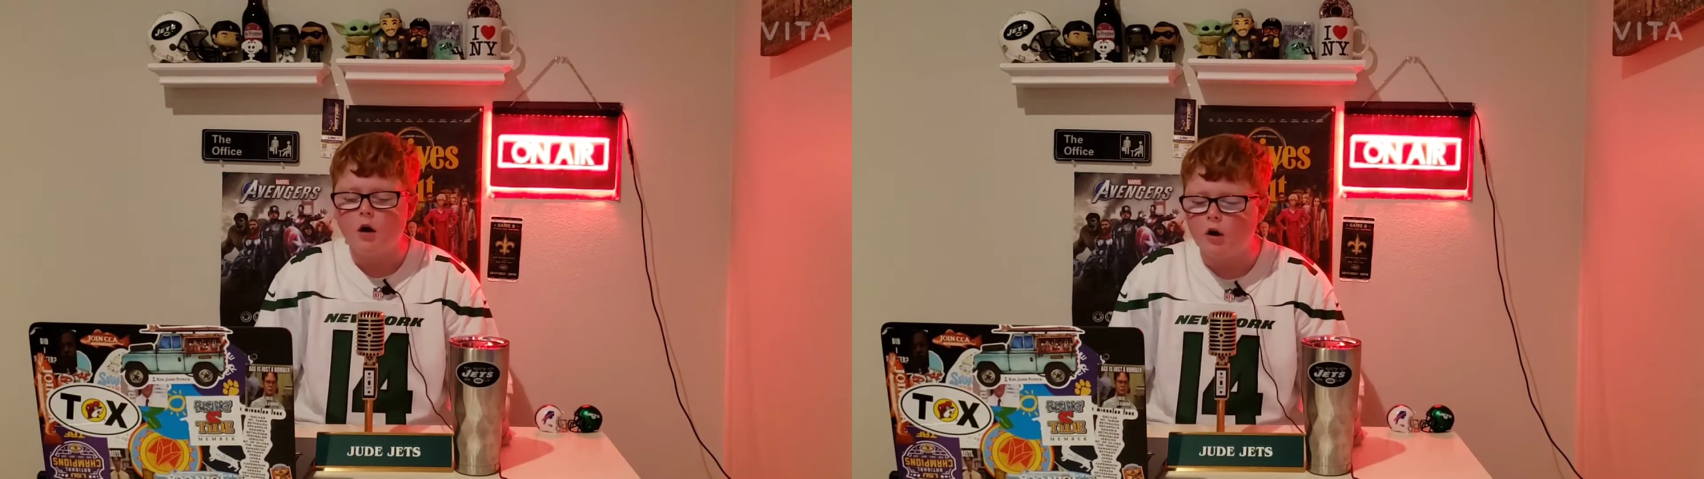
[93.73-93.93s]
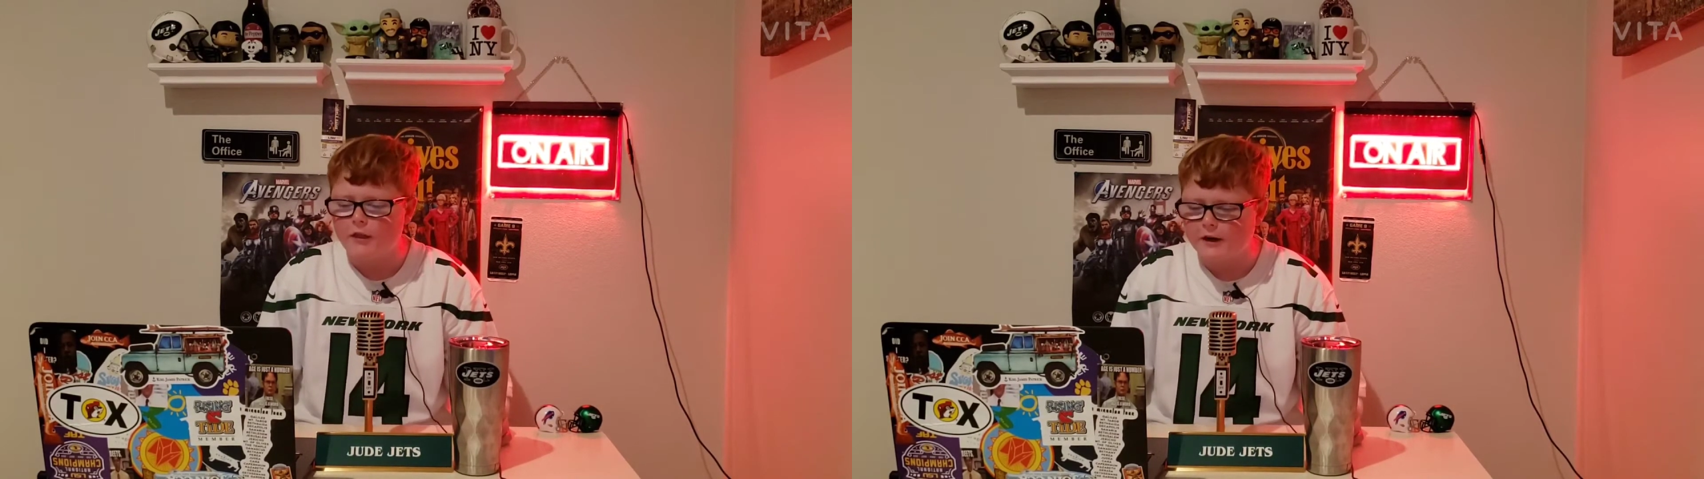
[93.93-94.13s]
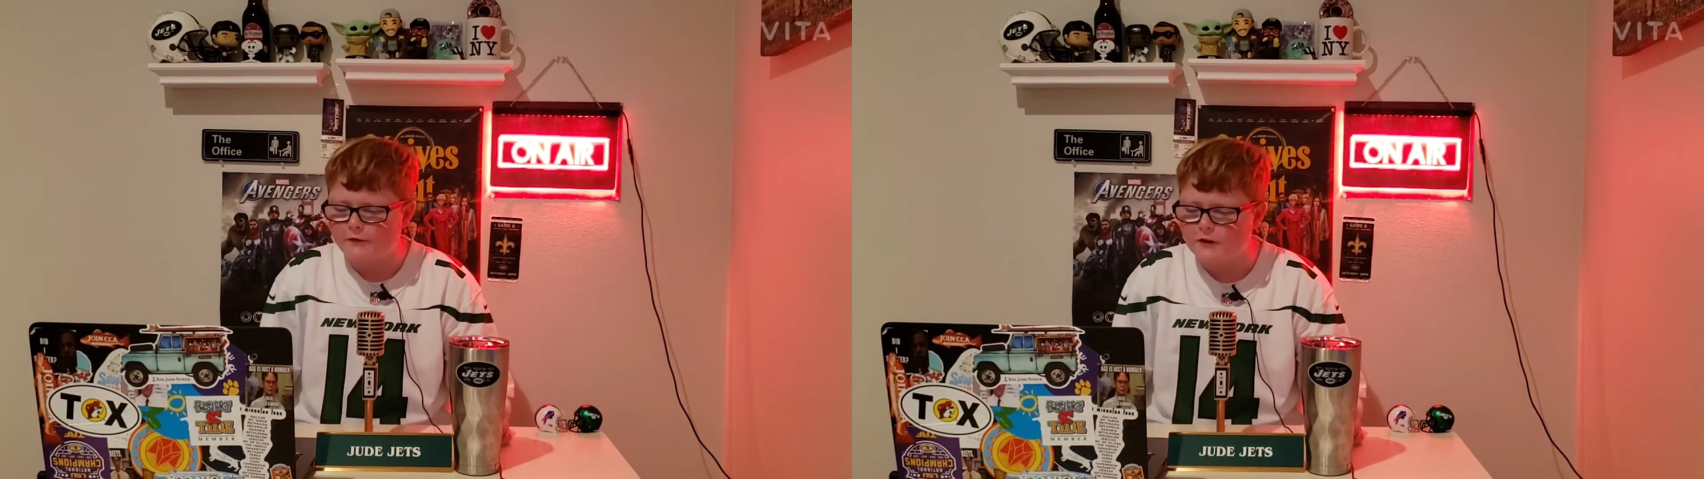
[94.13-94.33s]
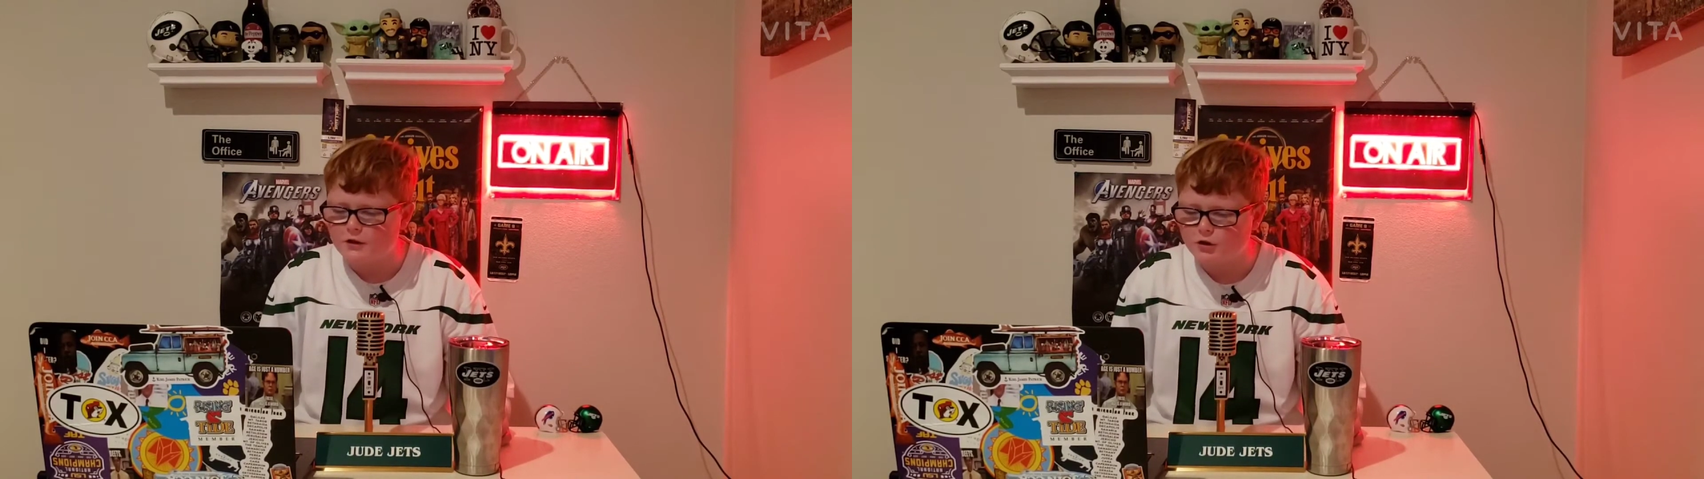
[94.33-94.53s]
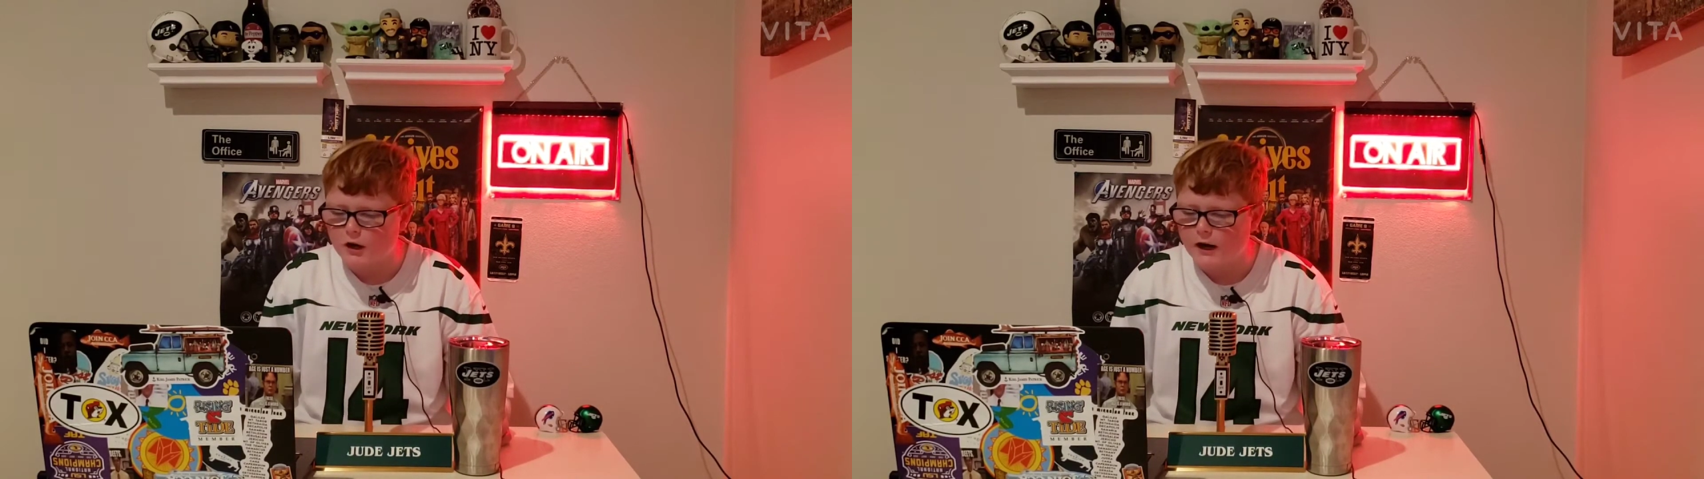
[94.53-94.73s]
on that
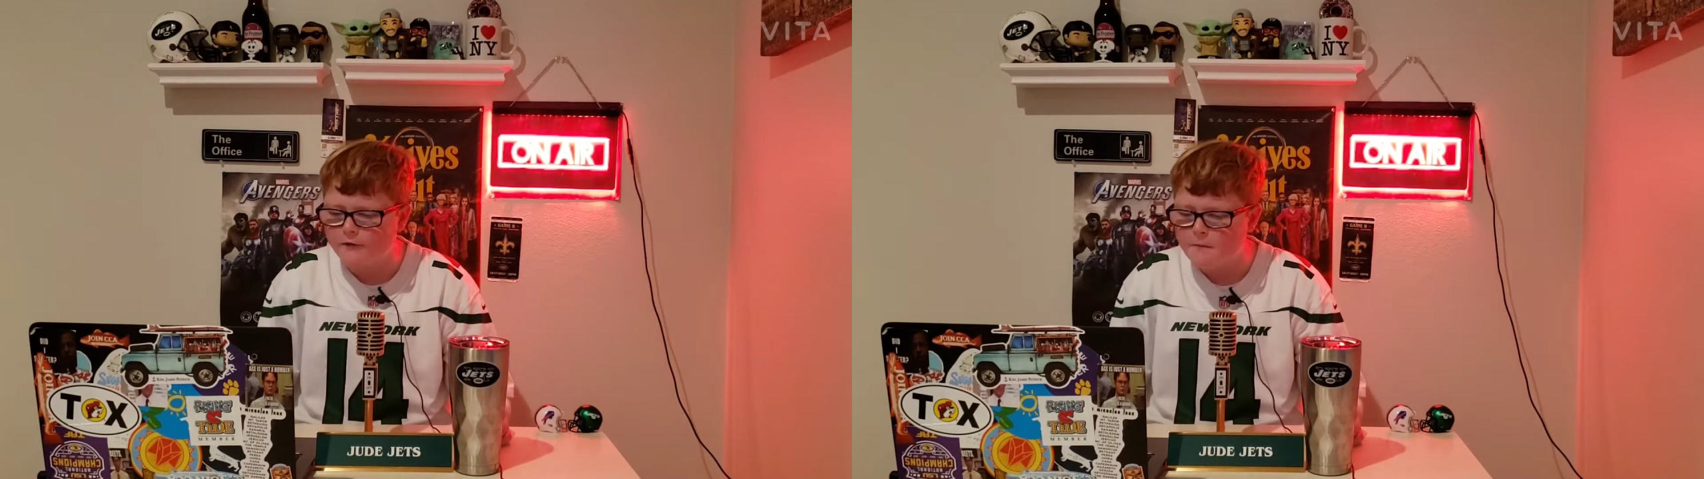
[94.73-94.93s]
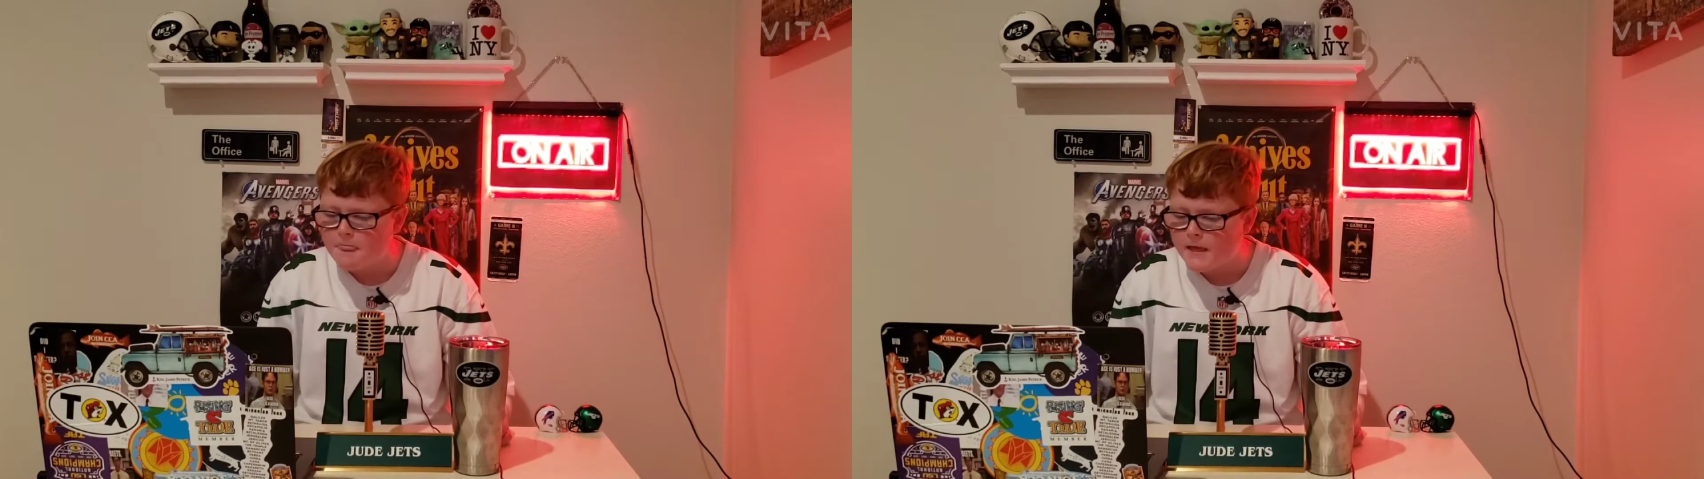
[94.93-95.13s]
first drive.